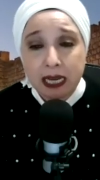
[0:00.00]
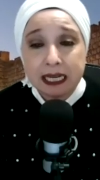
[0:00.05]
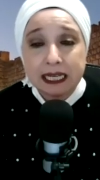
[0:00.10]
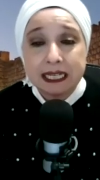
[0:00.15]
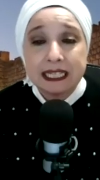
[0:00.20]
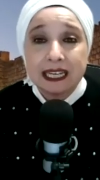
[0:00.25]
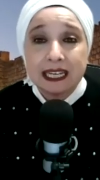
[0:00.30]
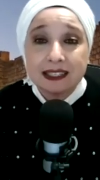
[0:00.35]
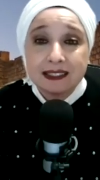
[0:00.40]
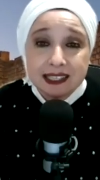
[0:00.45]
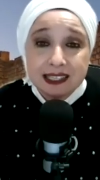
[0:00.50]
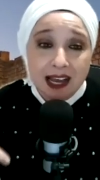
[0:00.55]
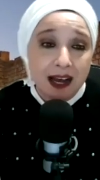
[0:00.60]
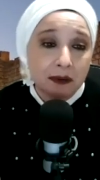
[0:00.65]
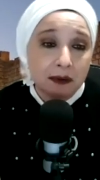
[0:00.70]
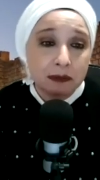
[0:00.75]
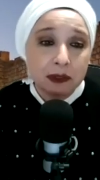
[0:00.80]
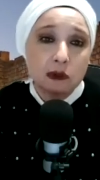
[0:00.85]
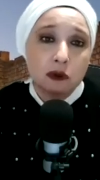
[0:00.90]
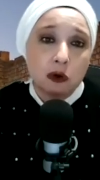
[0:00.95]
Yatza
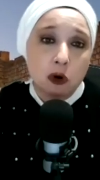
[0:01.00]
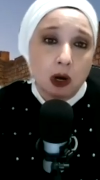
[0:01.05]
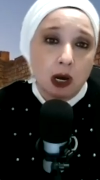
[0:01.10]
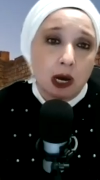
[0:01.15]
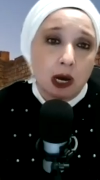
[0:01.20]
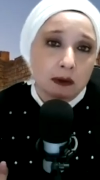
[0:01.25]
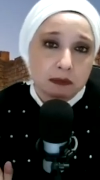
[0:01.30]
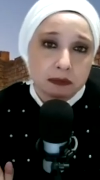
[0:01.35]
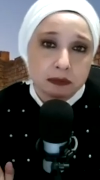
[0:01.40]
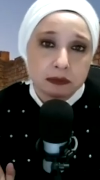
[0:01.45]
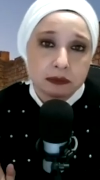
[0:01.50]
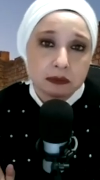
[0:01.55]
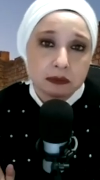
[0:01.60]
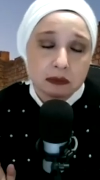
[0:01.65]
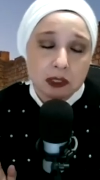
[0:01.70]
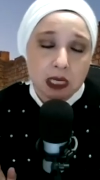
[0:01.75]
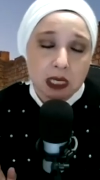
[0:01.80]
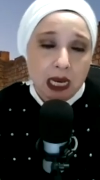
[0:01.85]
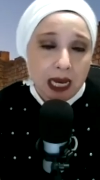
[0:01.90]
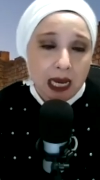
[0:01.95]
mitocham.
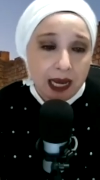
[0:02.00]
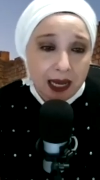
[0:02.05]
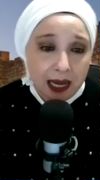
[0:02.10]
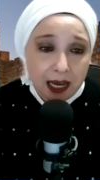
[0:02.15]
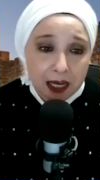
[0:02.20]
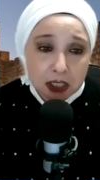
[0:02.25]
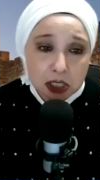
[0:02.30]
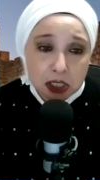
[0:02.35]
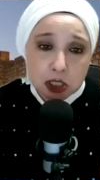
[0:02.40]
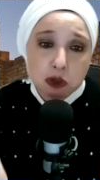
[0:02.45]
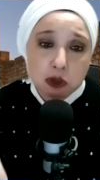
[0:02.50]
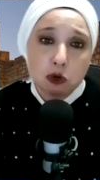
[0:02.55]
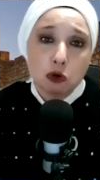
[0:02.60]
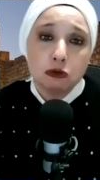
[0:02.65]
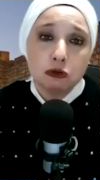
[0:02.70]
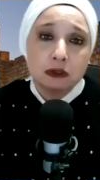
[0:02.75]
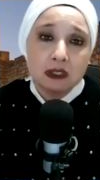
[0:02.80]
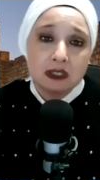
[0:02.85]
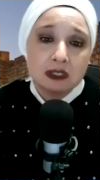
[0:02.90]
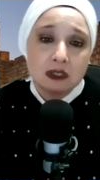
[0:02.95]
Ashur
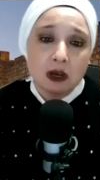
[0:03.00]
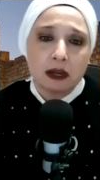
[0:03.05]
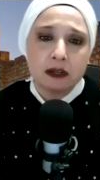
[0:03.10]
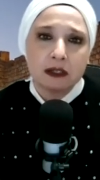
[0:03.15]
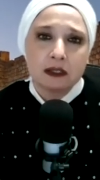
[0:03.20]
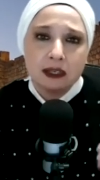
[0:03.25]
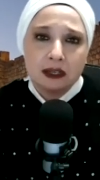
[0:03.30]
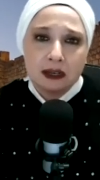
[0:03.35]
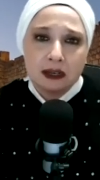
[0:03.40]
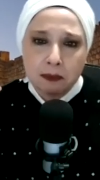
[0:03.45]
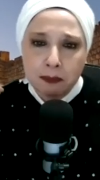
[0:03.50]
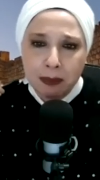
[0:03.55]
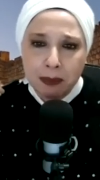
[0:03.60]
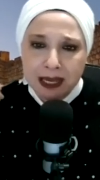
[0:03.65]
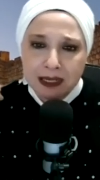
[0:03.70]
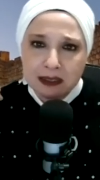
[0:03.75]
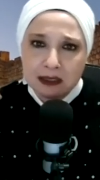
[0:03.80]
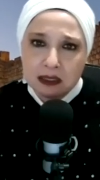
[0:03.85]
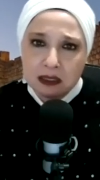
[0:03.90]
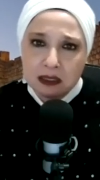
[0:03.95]
decided to
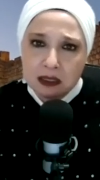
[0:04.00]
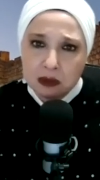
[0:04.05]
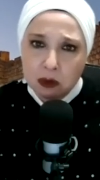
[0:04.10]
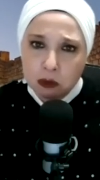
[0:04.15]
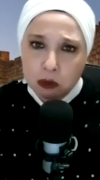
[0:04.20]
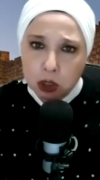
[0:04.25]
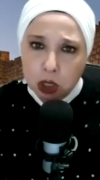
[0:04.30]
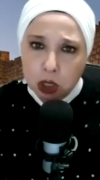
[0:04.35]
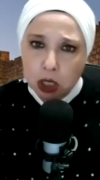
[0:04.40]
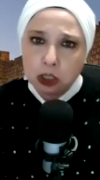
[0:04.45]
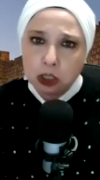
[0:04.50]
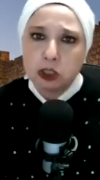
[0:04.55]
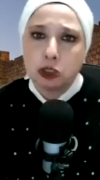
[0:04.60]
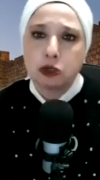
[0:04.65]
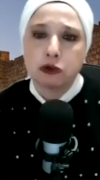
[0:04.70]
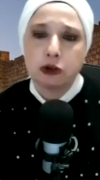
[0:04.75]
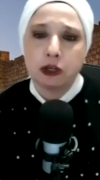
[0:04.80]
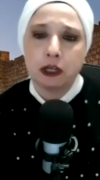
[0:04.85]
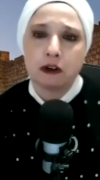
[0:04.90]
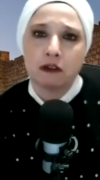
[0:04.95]
abandon his own
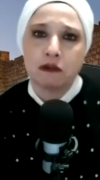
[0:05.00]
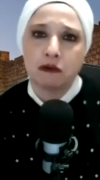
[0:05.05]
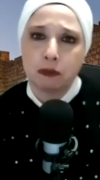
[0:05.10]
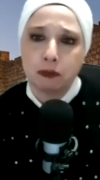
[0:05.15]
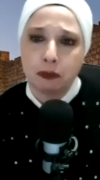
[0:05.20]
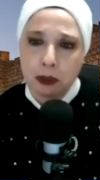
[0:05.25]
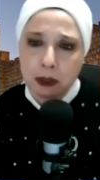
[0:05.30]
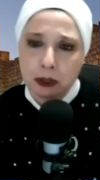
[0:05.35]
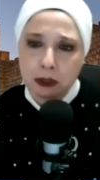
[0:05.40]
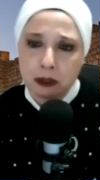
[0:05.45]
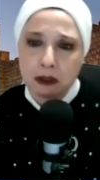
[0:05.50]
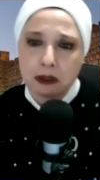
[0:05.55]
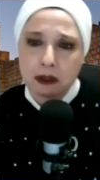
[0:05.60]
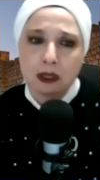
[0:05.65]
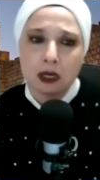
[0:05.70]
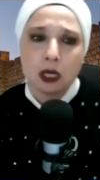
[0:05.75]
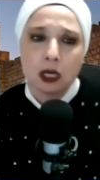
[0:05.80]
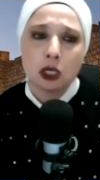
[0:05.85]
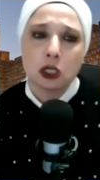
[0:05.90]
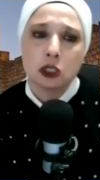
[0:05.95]
country of birth
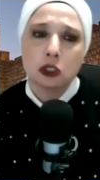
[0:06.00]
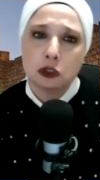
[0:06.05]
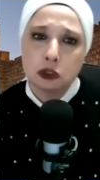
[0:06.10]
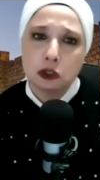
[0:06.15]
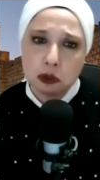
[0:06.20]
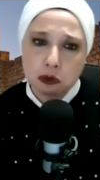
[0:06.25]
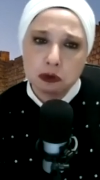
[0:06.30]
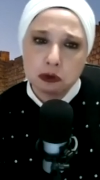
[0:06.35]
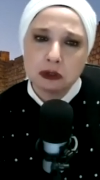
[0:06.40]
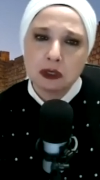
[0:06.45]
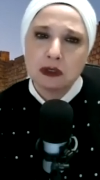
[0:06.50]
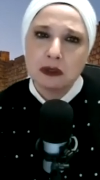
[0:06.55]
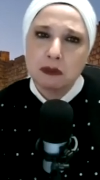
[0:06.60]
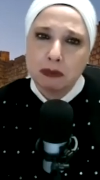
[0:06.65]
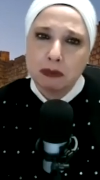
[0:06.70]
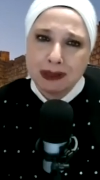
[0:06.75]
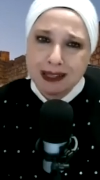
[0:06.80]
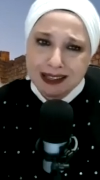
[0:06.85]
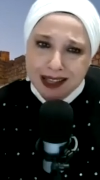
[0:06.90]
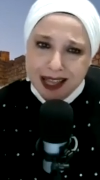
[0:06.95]
due to the
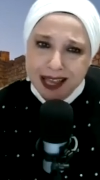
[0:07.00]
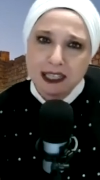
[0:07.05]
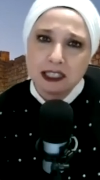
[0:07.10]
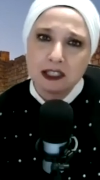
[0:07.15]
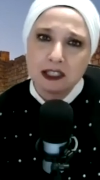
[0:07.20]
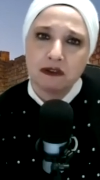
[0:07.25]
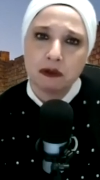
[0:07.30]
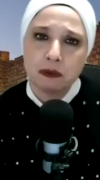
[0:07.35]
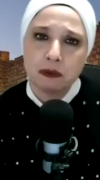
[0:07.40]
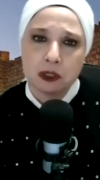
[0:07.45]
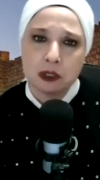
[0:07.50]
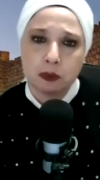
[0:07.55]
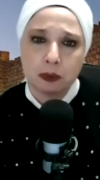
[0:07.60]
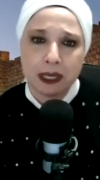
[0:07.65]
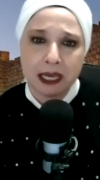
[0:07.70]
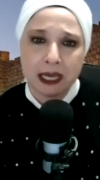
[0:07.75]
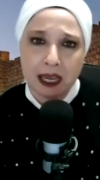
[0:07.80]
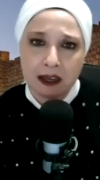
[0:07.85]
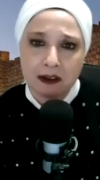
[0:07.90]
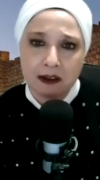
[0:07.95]
blasphemous
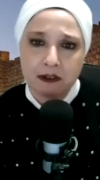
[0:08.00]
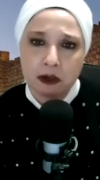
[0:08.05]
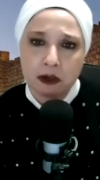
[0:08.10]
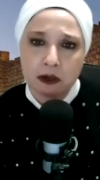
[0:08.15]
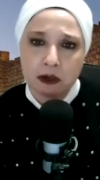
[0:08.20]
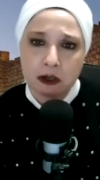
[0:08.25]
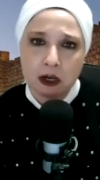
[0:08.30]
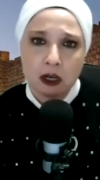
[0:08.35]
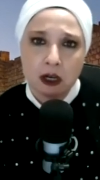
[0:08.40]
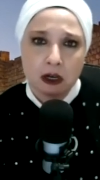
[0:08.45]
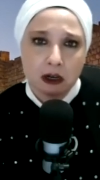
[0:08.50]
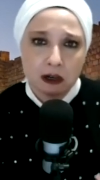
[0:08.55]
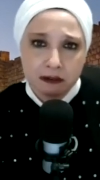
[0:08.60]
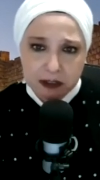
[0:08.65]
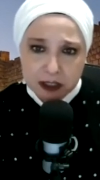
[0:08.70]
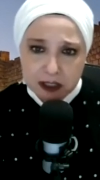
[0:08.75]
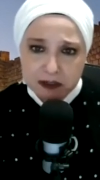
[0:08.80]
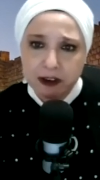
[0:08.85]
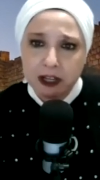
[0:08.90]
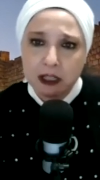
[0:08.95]
behavior of
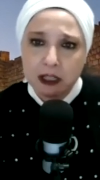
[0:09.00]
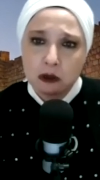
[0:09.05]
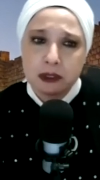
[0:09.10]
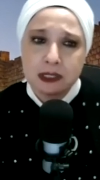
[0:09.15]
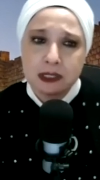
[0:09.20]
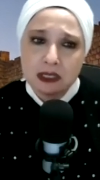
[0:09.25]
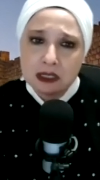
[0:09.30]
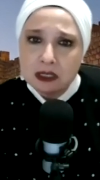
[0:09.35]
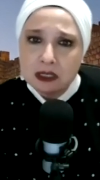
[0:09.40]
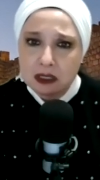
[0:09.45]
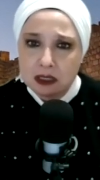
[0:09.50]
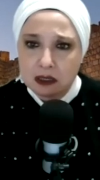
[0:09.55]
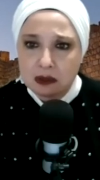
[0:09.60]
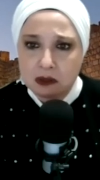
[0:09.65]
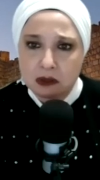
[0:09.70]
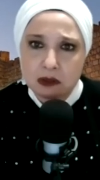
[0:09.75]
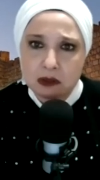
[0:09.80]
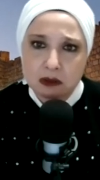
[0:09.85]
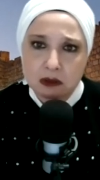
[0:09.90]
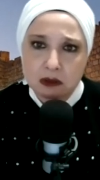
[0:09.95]
his fellow
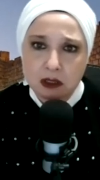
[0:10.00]
citizens.